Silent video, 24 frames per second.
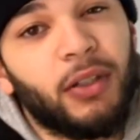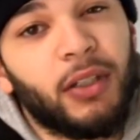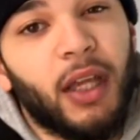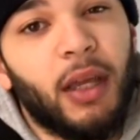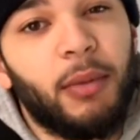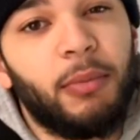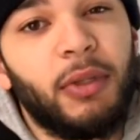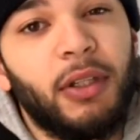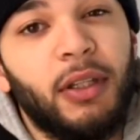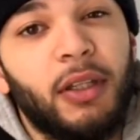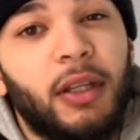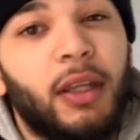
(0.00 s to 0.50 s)
on
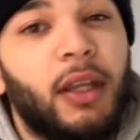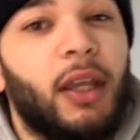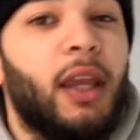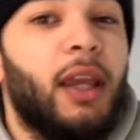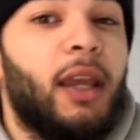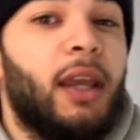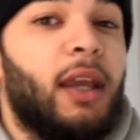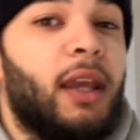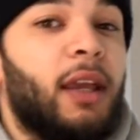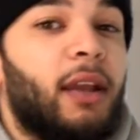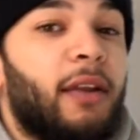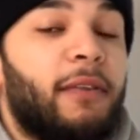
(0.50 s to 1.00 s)
me,
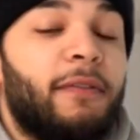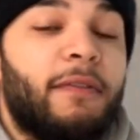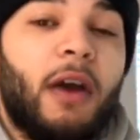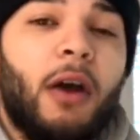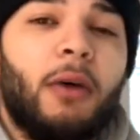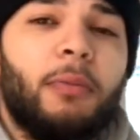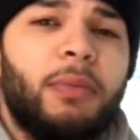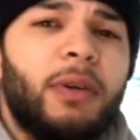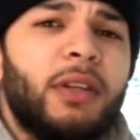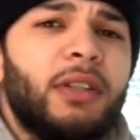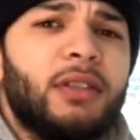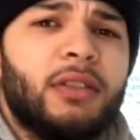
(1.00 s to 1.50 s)
and I
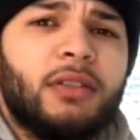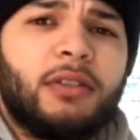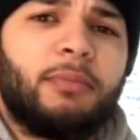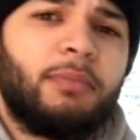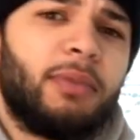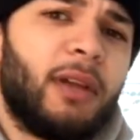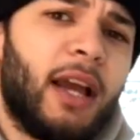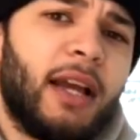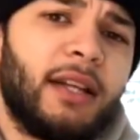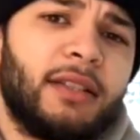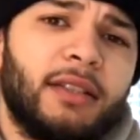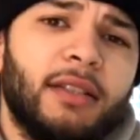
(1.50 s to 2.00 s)
found pieces of
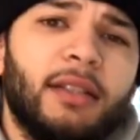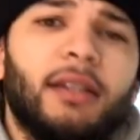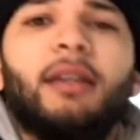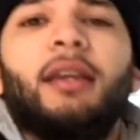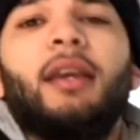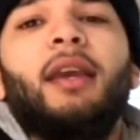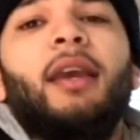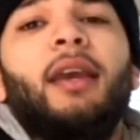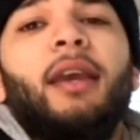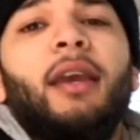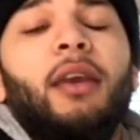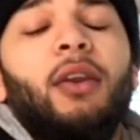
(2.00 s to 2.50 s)
plastic
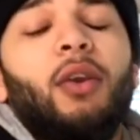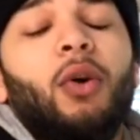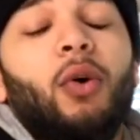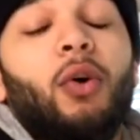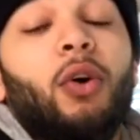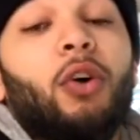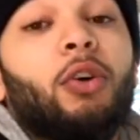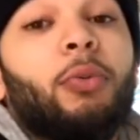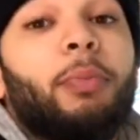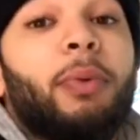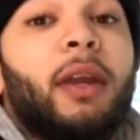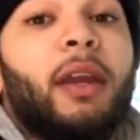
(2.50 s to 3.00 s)
in the
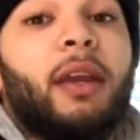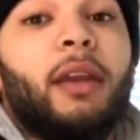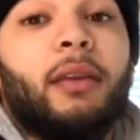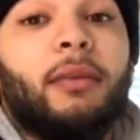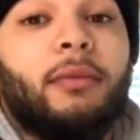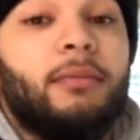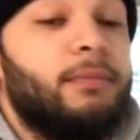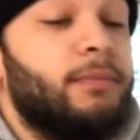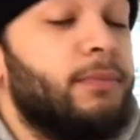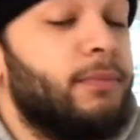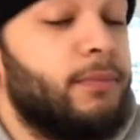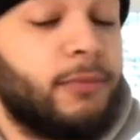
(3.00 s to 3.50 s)
oil pan.
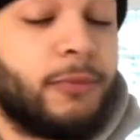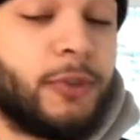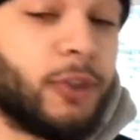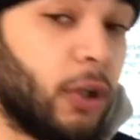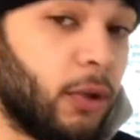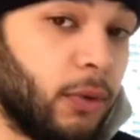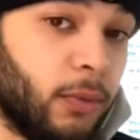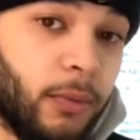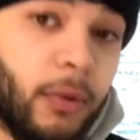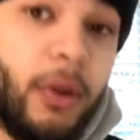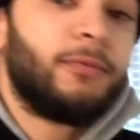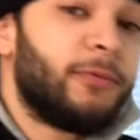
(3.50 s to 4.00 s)

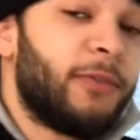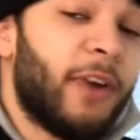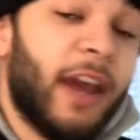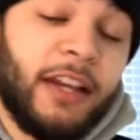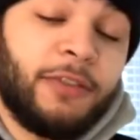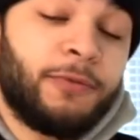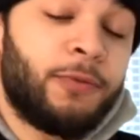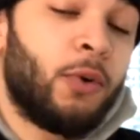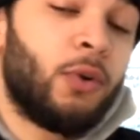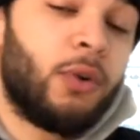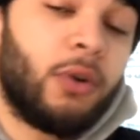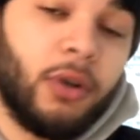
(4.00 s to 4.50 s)
So fast
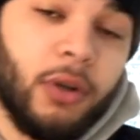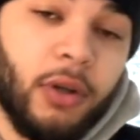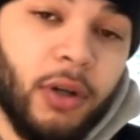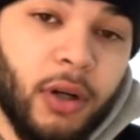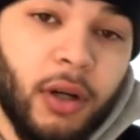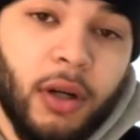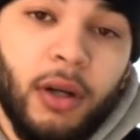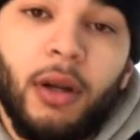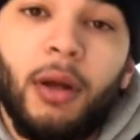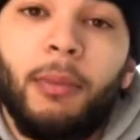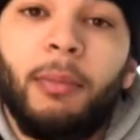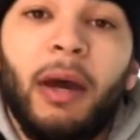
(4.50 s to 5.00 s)
forward,
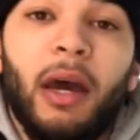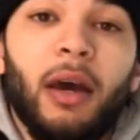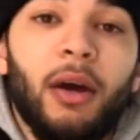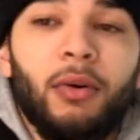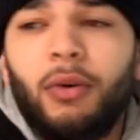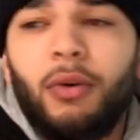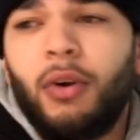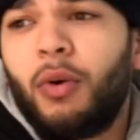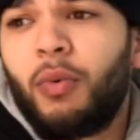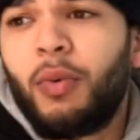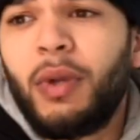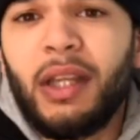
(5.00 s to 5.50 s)
about
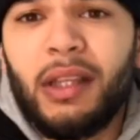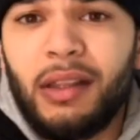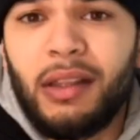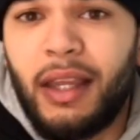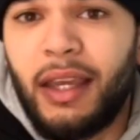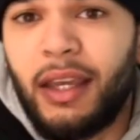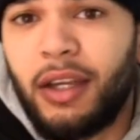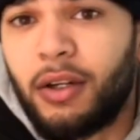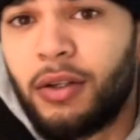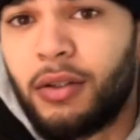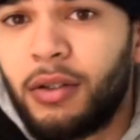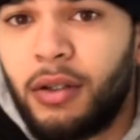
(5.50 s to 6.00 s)
a week
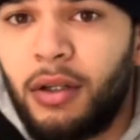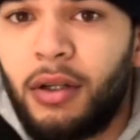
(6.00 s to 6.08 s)
later,